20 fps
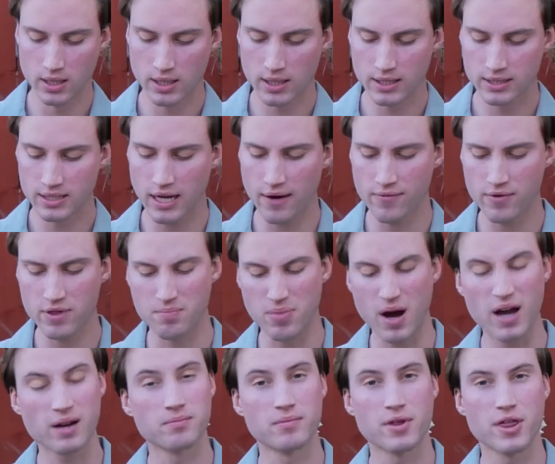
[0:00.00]
to cover the
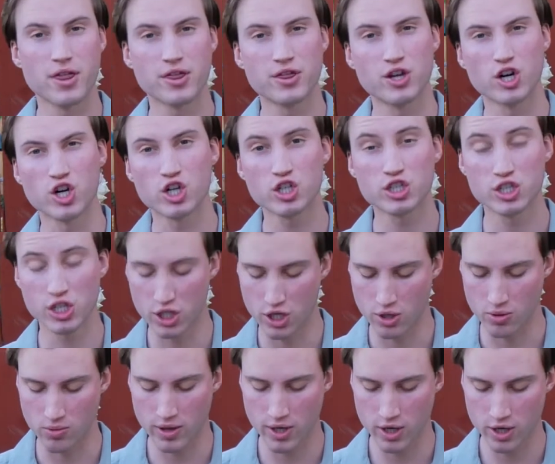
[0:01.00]
bottom third to
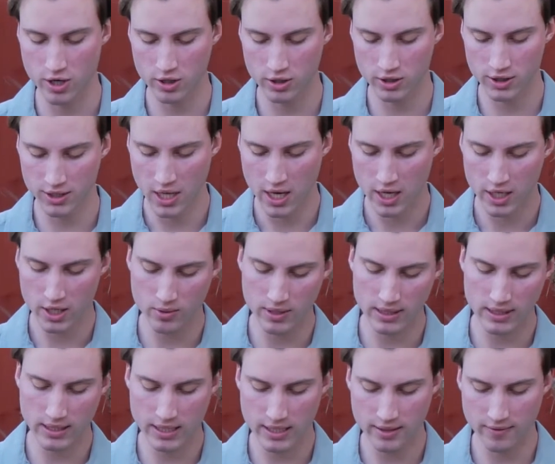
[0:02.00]
2/3. You can
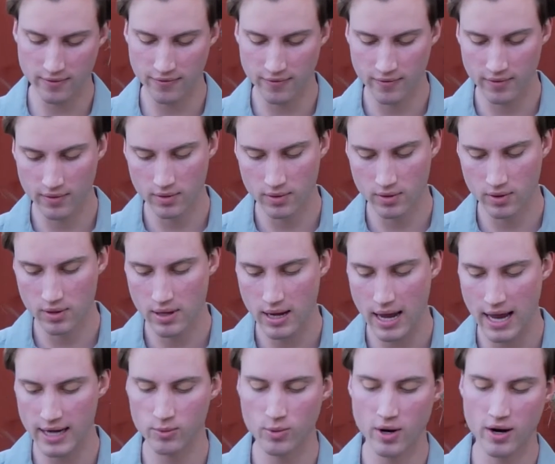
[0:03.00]
leave
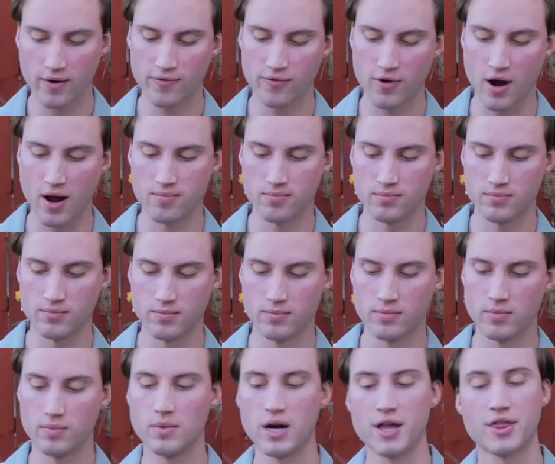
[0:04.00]
anywhere from
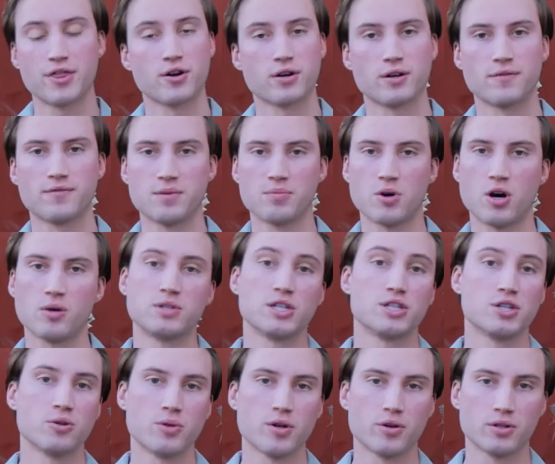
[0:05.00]
1/3 of the bulb to
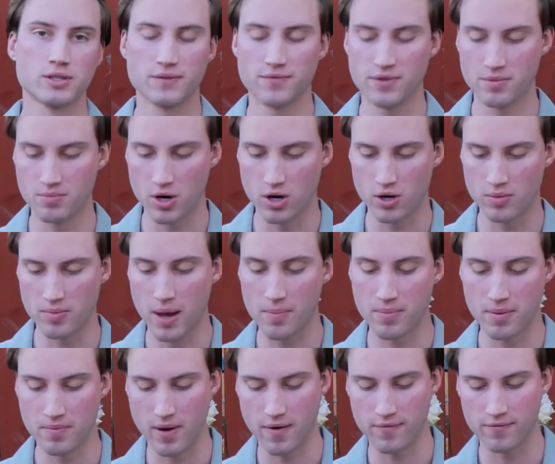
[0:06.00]
2/3 of the bulb up
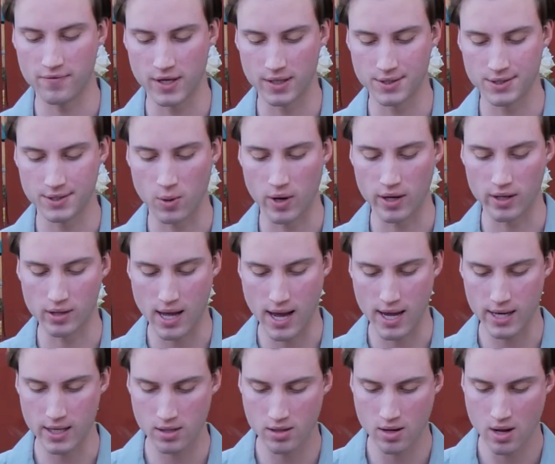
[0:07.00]
above the soil
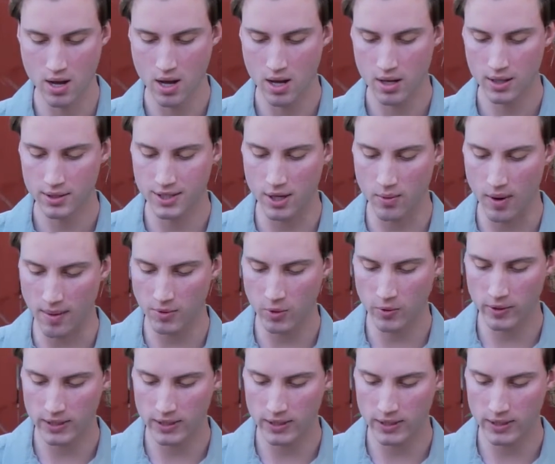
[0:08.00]
line. So I'm going